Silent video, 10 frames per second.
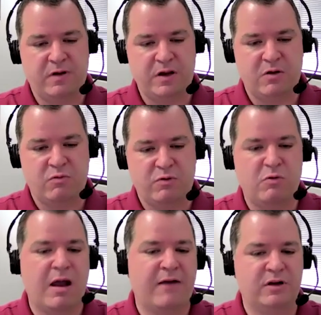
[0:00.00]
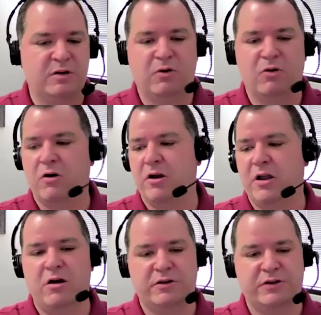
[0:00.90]
you have to
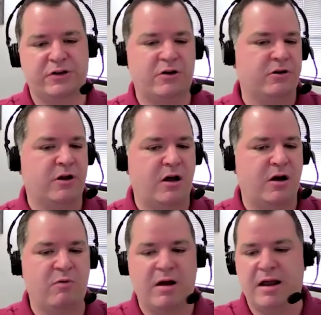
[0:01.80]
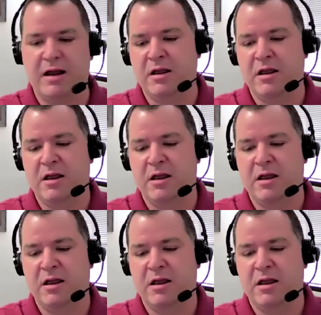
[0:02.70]
deploy on certain hardware.